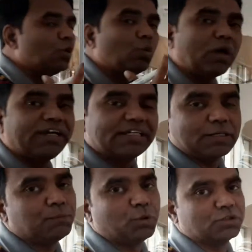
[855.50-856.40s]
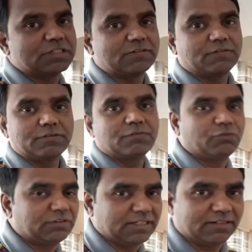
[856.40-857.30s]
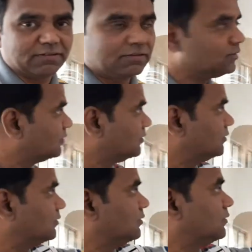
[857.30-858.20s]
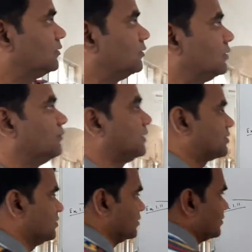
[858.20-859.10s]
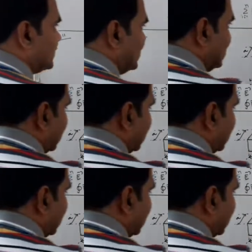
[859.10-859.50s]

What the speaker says: y component for that vector, E